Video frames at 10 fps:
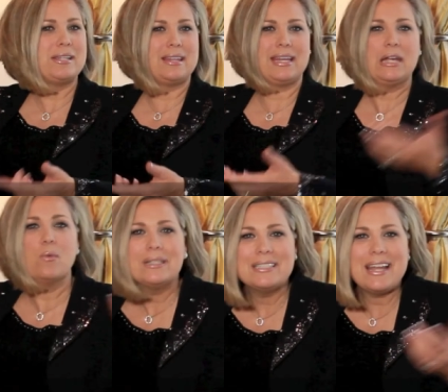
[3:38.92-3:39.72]
thinking,
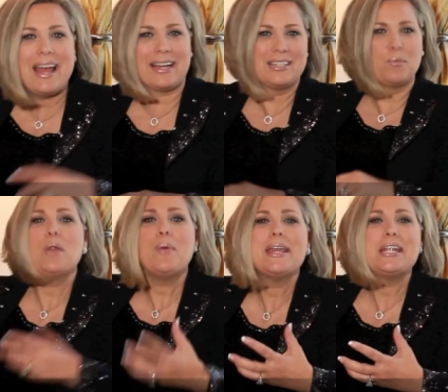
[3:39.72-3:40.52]
what's next? What are
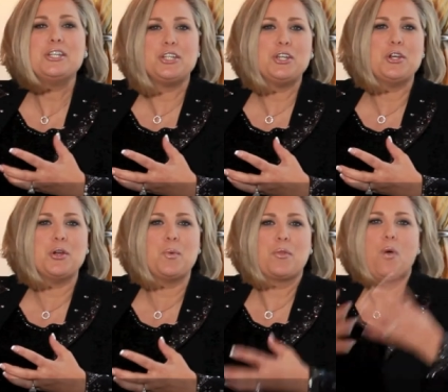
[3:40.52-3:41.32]
we going to do
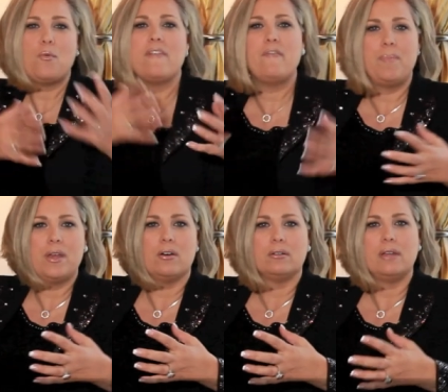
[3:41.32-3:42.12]
with what we've
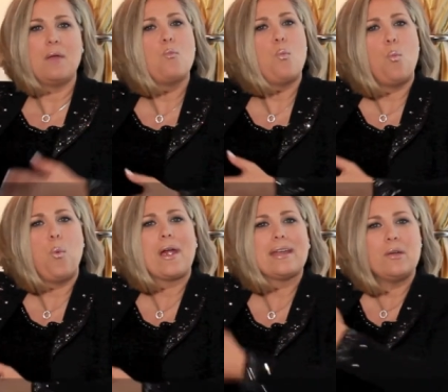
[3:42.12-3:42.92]
built? And
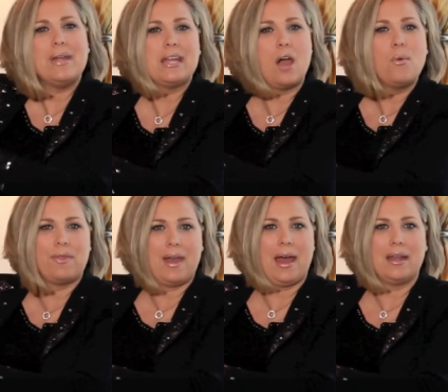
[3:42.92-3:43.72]
where can we go with
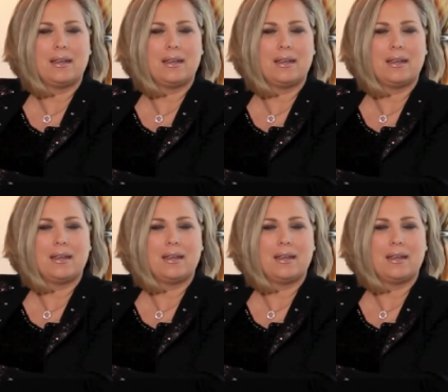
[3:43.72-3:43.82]
that?